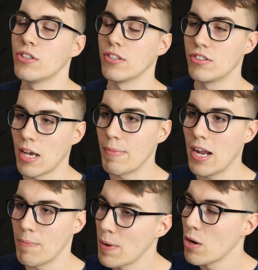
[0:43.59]
To sum it
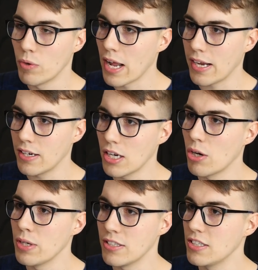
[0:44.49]
up, we're not going to
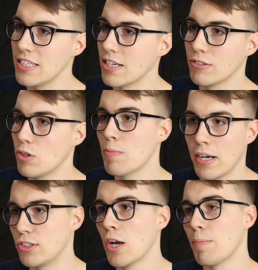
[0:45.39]
go into detail too
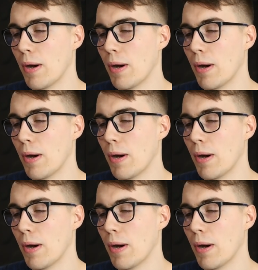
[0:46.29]
much,